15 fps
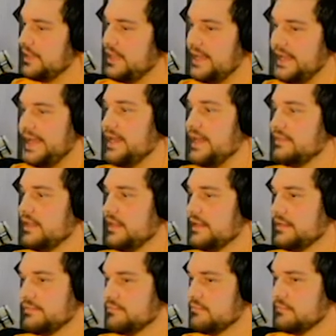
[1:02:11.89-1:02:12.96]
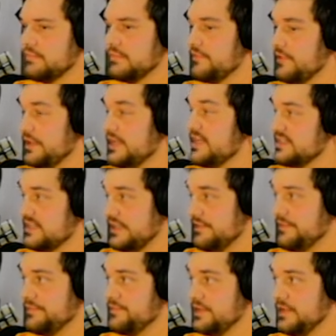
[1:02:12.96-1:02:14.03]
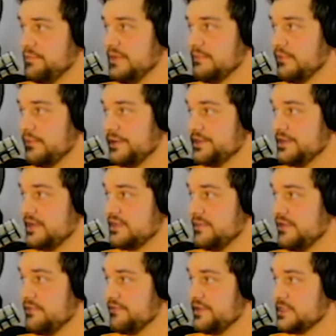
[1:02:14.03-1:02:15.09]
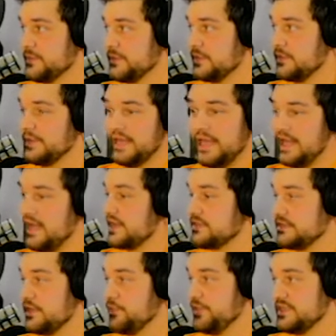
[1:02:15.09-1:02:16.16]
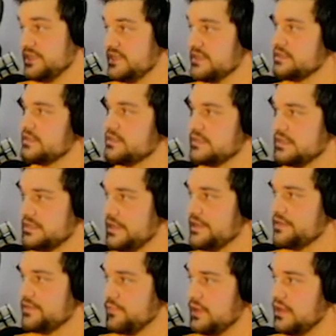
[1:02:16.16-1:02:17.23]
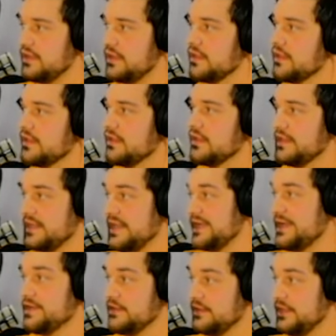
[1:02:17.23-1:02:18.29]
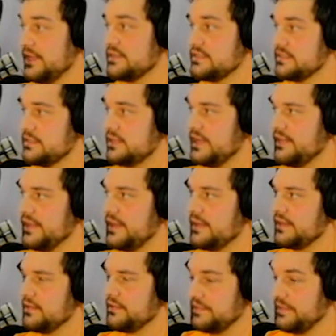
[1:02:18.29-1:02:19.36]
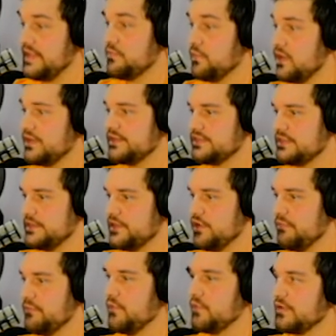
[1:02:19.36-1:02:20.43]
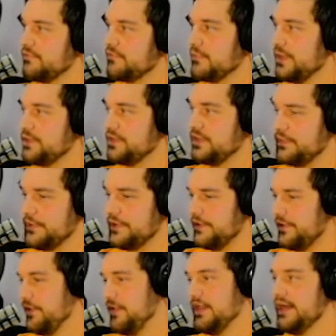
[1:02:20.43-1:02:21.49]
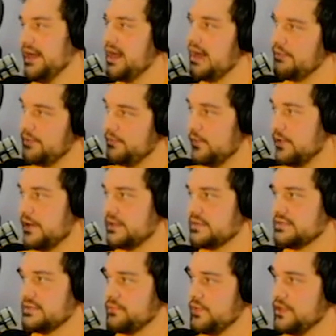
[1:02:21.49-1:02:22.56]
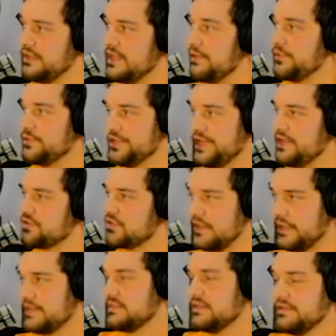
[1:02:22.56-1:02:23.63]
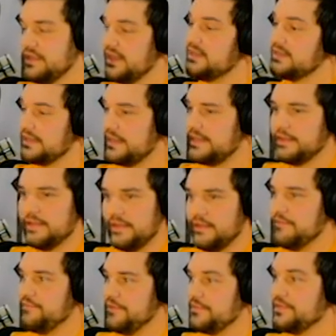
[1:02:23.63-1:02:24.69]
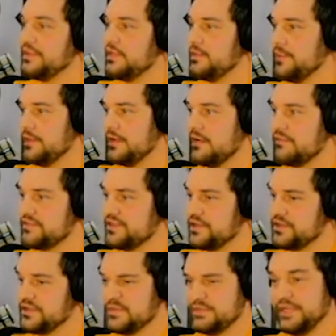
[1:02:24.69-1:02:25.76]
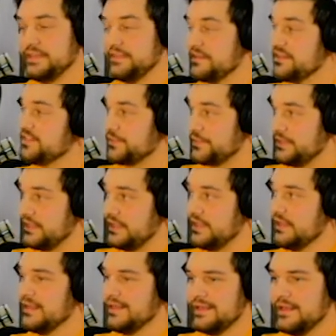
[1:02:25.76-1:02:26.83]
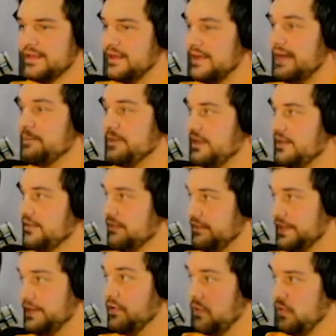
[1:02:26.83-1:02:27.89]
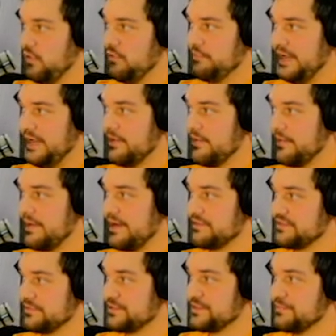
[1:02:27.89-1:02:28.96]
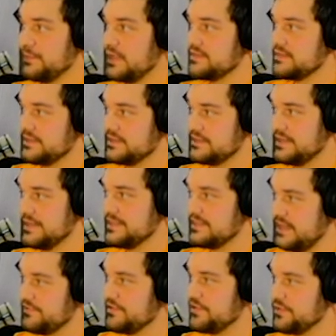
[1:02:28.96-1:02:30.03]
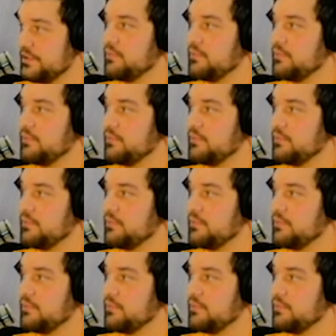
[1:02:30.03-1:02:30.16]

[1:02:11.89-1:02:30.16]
I had like easily 15 people reach out to me on Facebook going, hey, I saw you played Sisters. I saw you did well. Can I get your list? And like, then wanted to know more information. They wanted to know like how it worked and what they all would change and all that kind of stuff. And led to like 15 independent conversations, which I literally copied like whole paragraphs of responses and like saved it to a